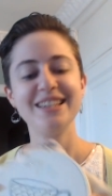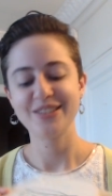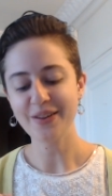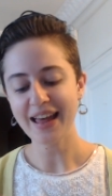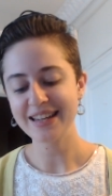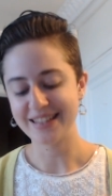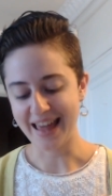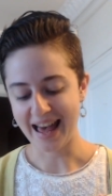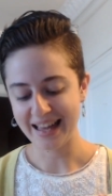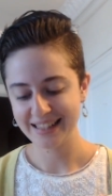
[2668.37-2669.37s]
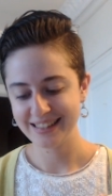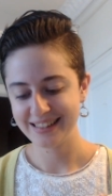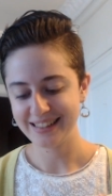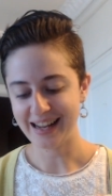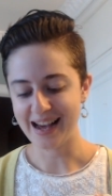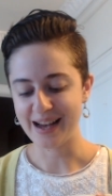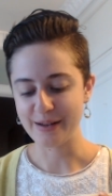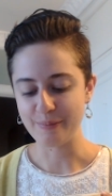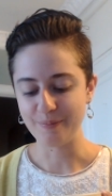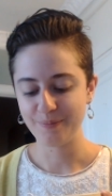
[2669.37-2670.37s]
so that's that.
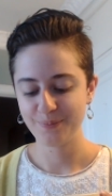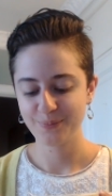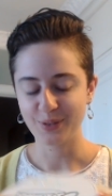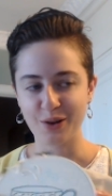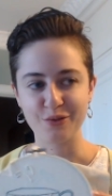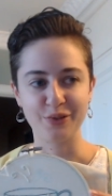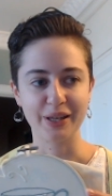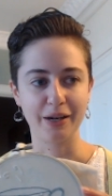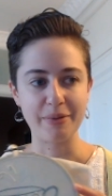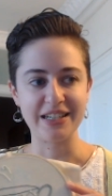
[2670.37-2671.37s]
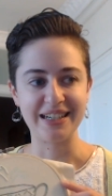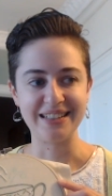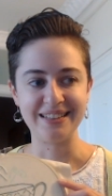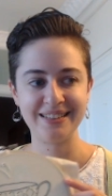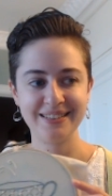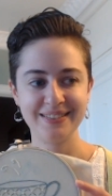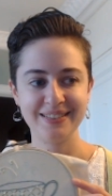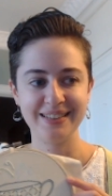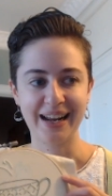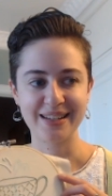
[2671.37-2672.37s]
Um, hopefully it'll be done
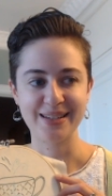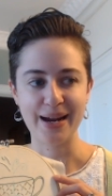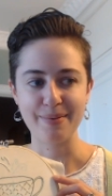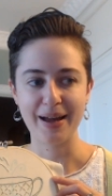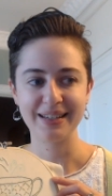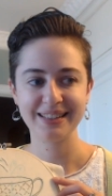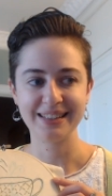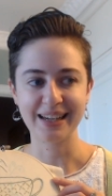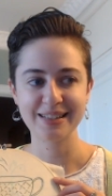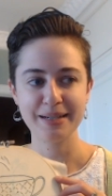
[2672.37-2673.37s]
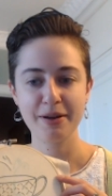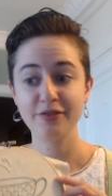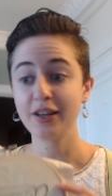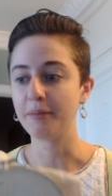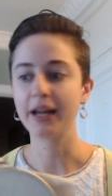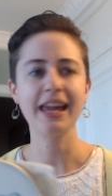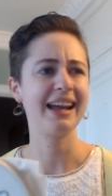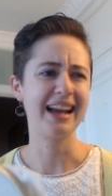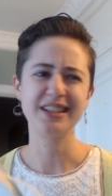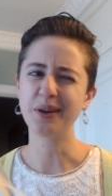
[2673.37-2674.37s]
next time I next time I film.
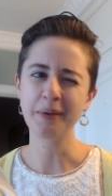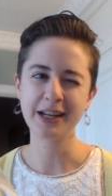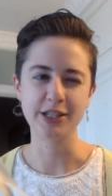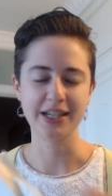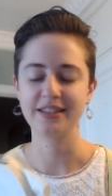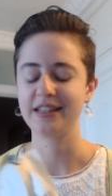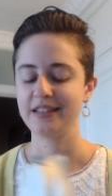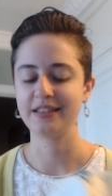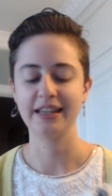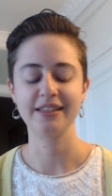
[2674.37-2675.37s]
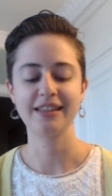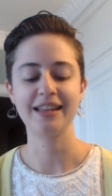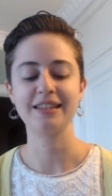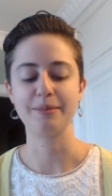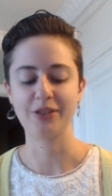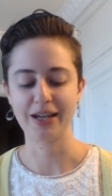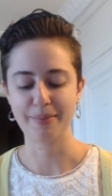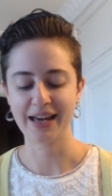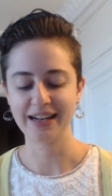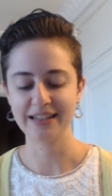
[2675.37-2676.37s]
Again, I don't want to jinx these things. That seems like a
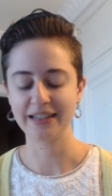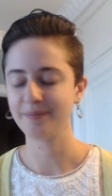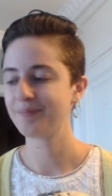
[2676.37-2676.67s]
bad idea.